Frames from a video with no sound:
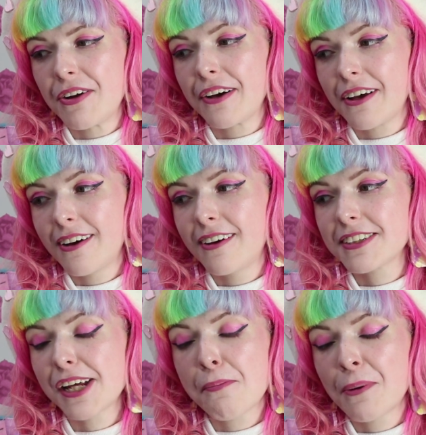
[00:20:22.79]
I
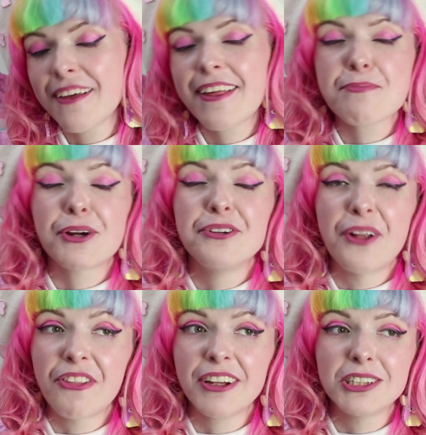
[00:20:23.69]
can't, it probably seems like
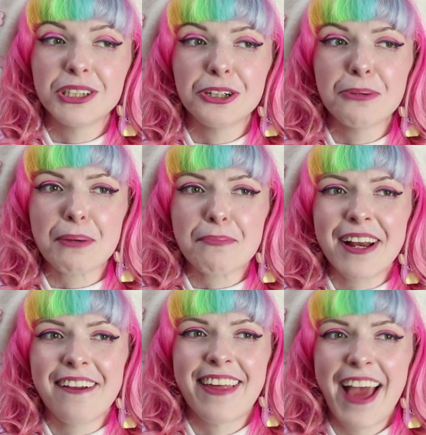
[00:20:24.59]
nothing to you, but it
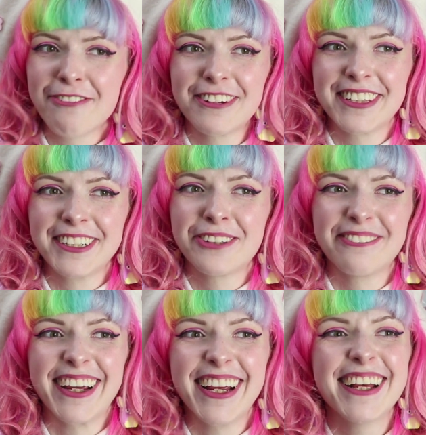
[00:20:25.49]
means everything to
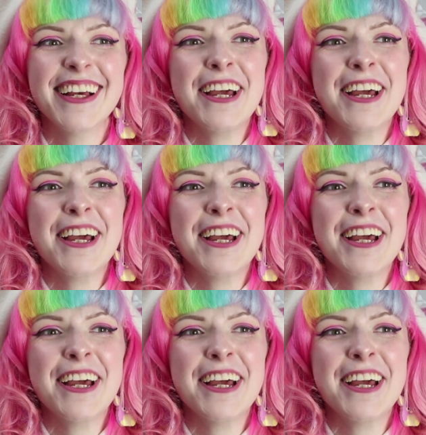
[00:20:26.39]
me